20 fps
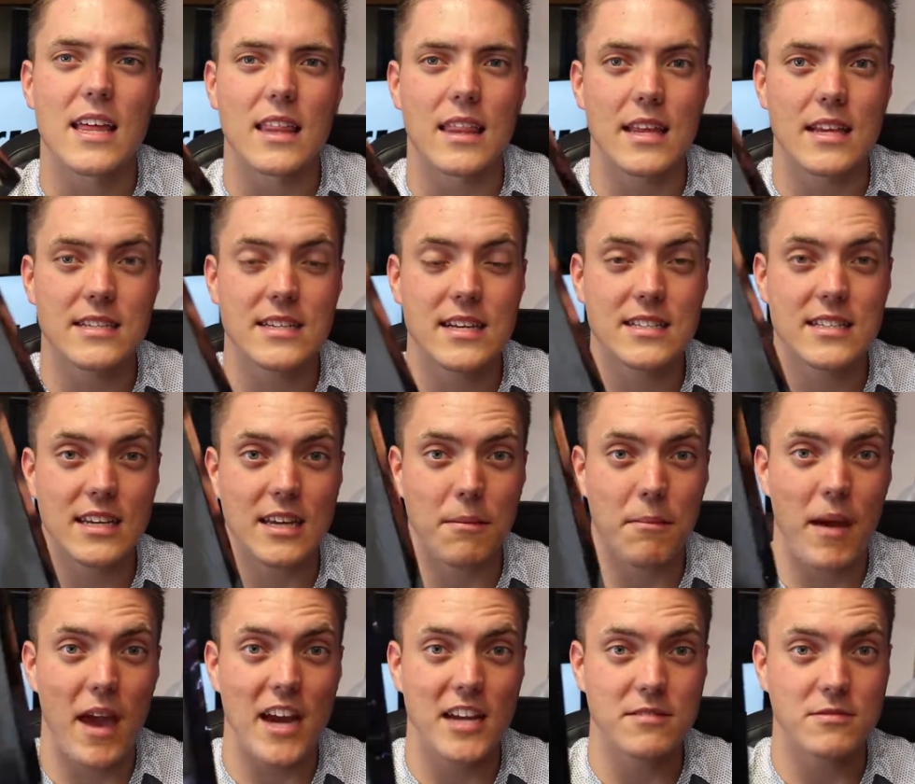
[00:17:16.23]
This has like a
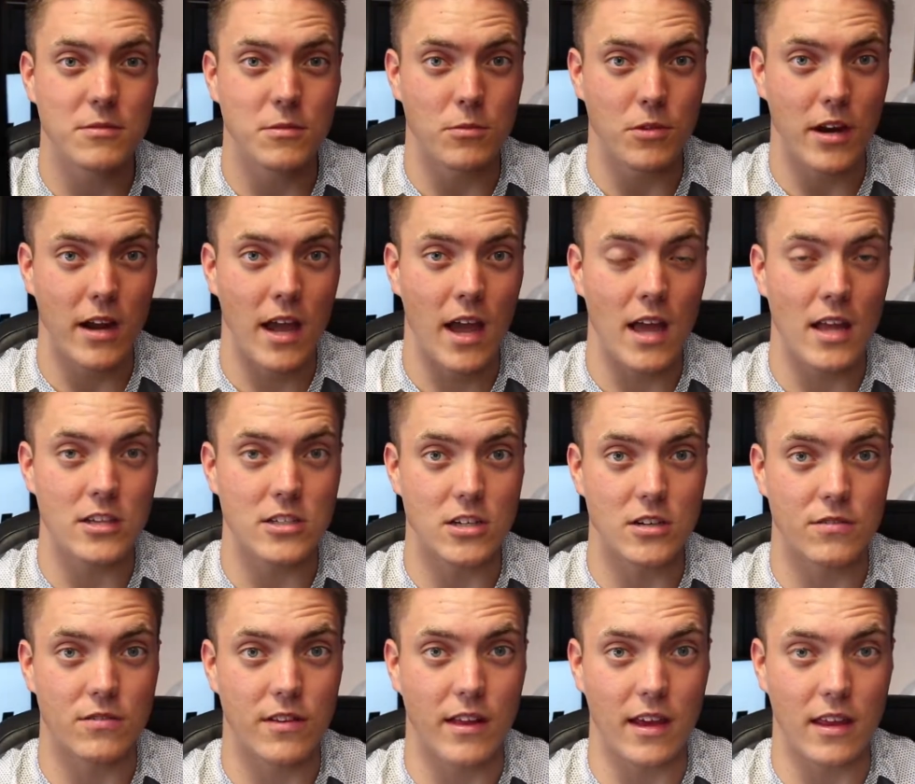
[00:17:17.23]
maximum range
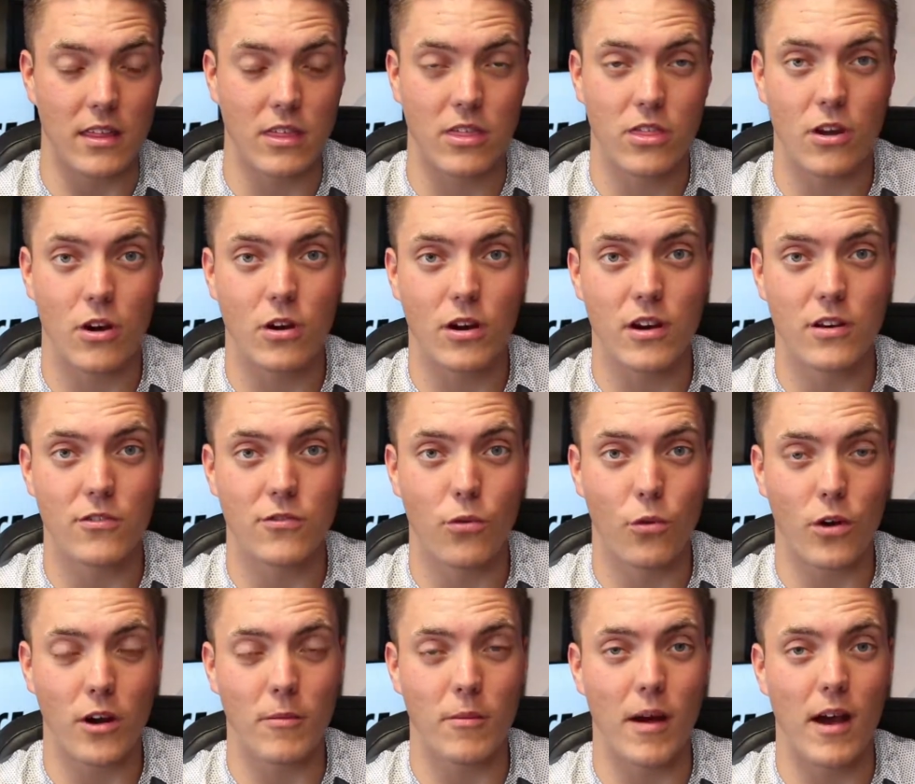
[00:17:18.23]
of like 30 to
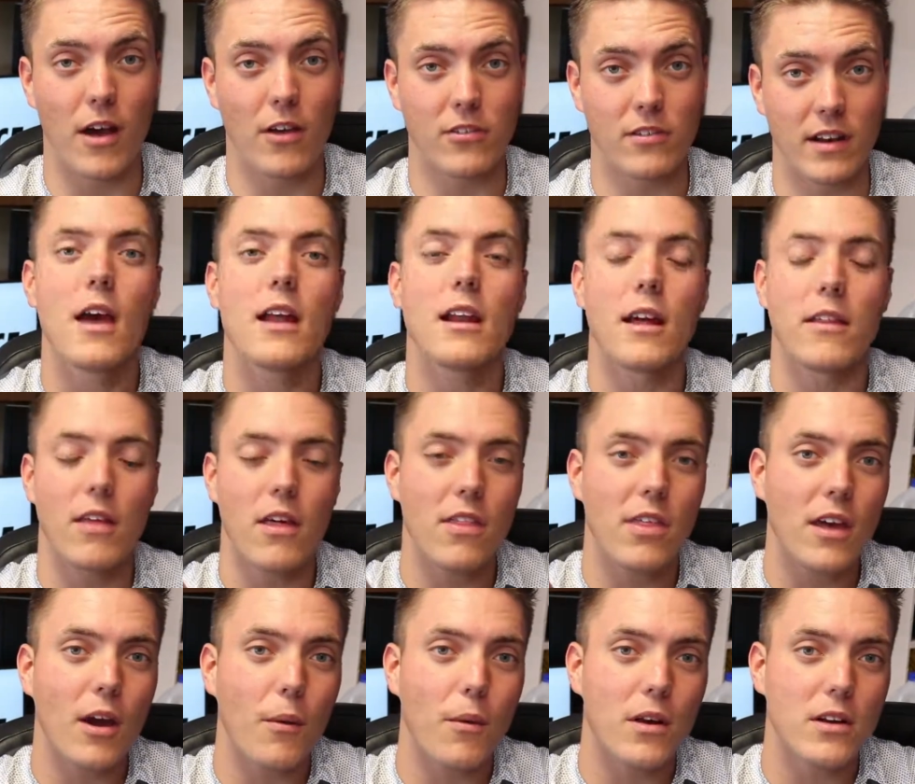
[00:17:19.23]
40 miles. Now the other
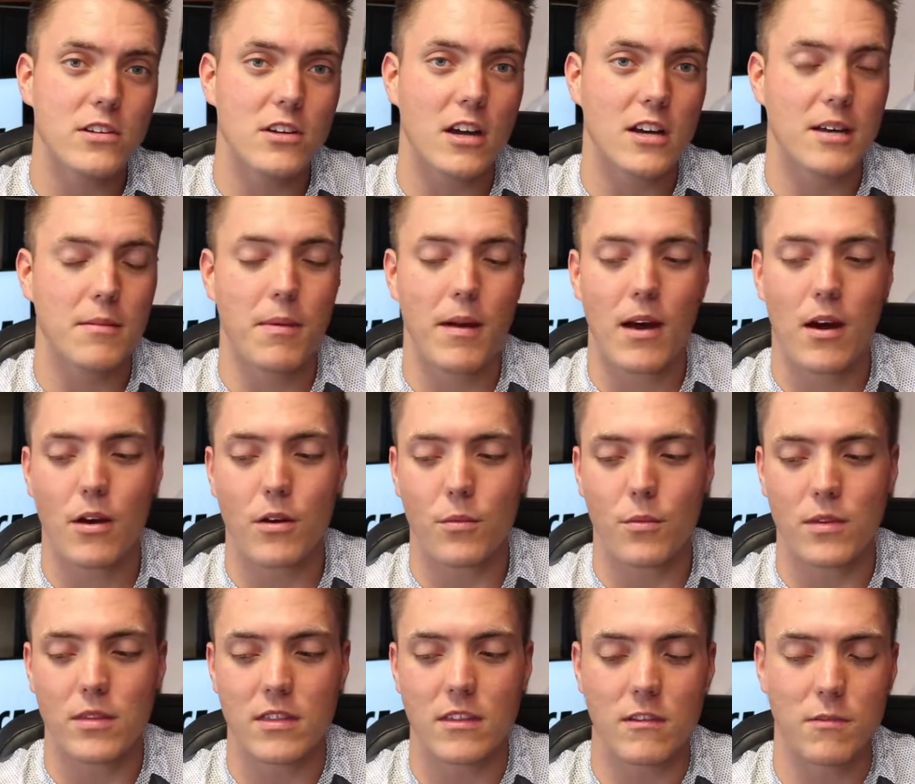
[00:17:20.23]
thing I want to talk about
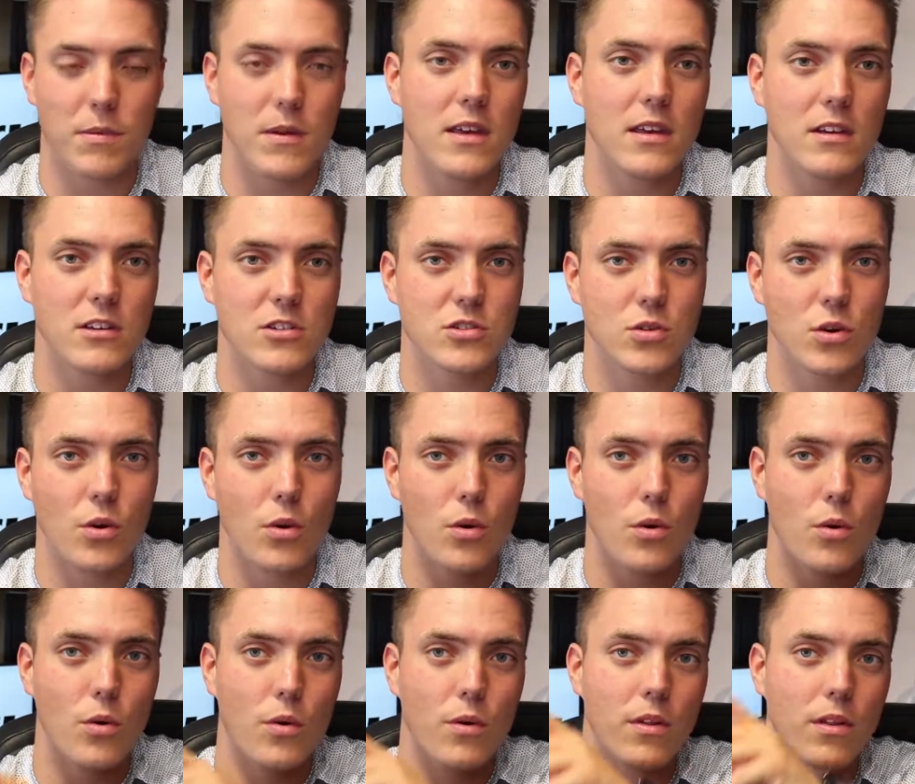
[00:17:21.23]
with the speed
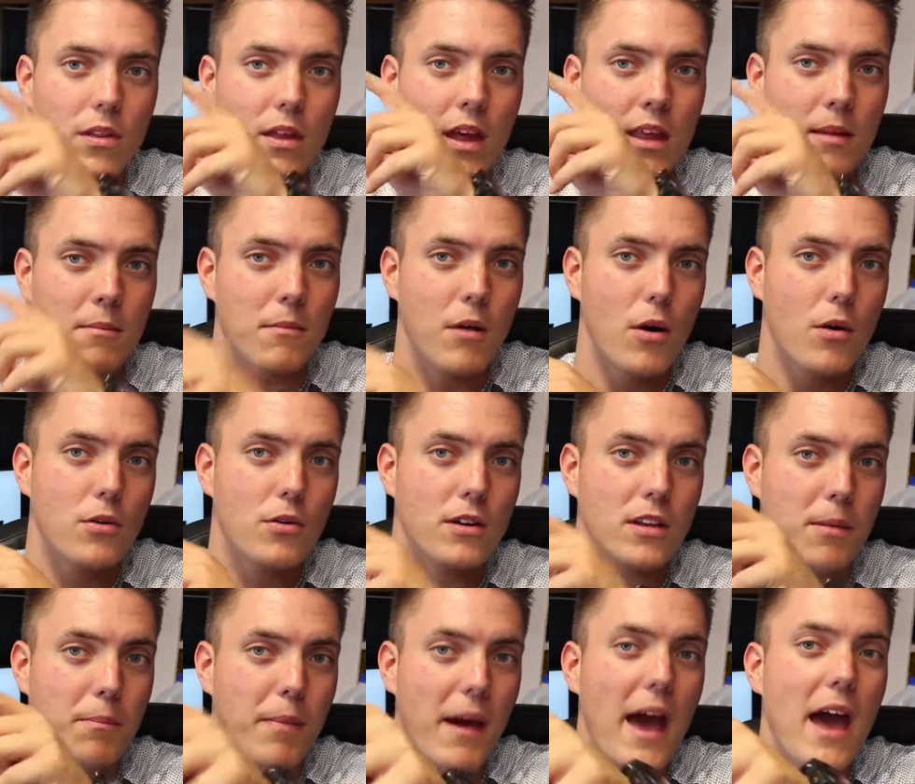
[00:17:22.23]
control and the motor
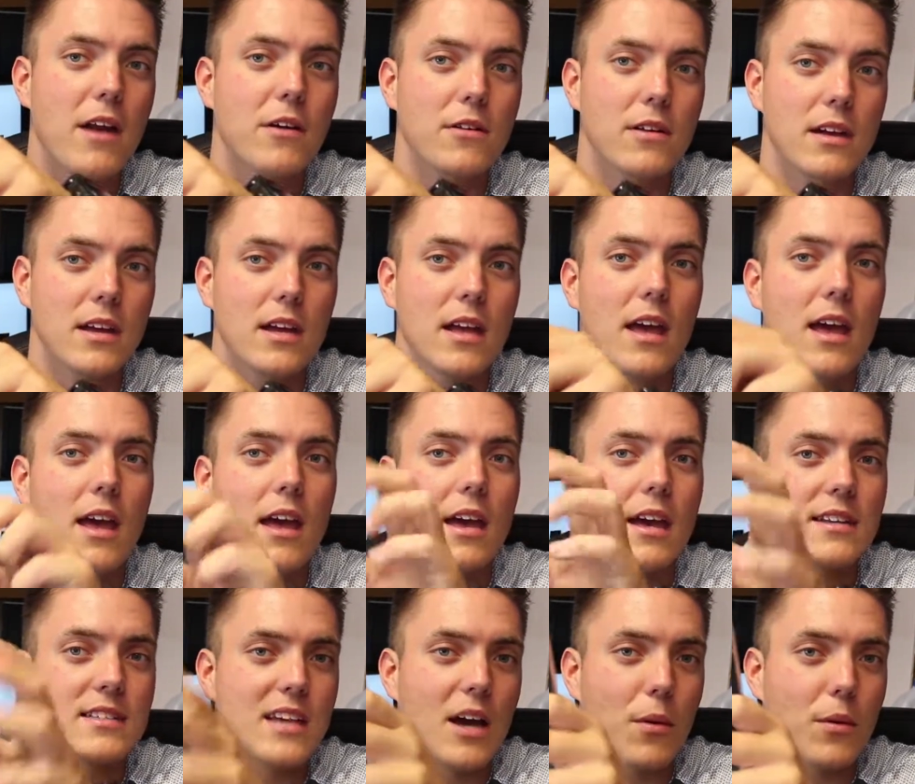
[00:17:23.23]
and the battery
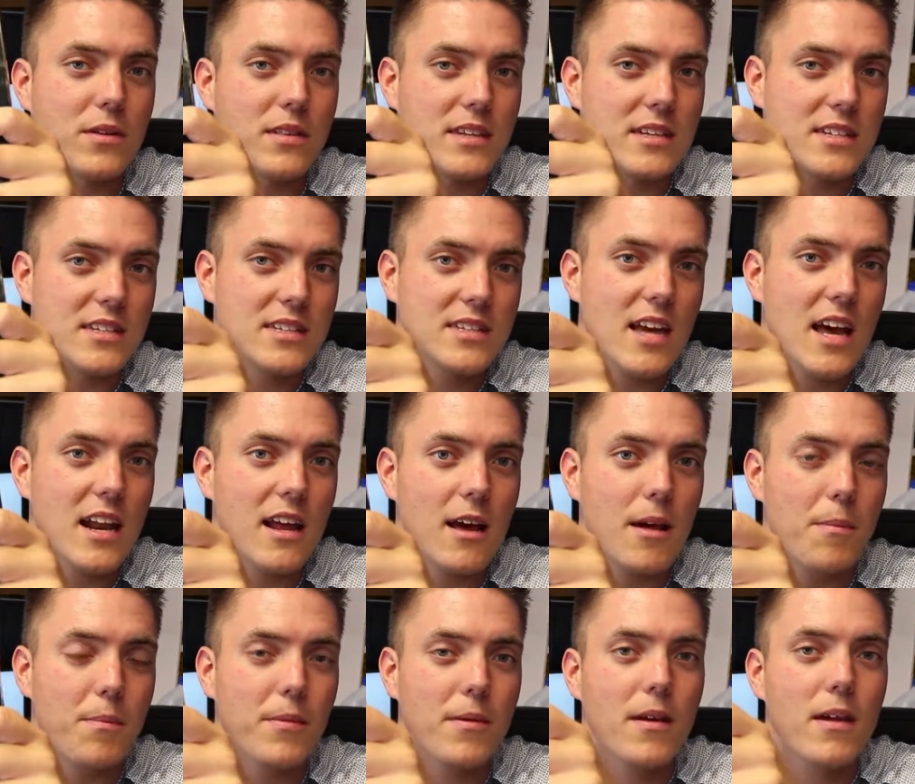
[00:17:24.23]
is that with this
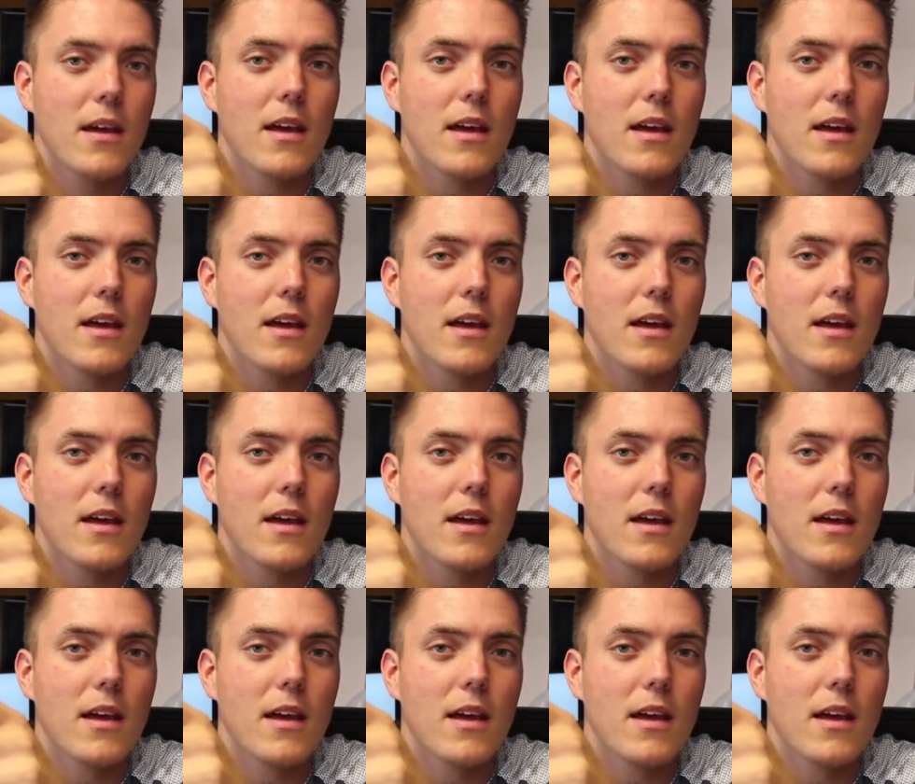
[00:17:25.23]
setup,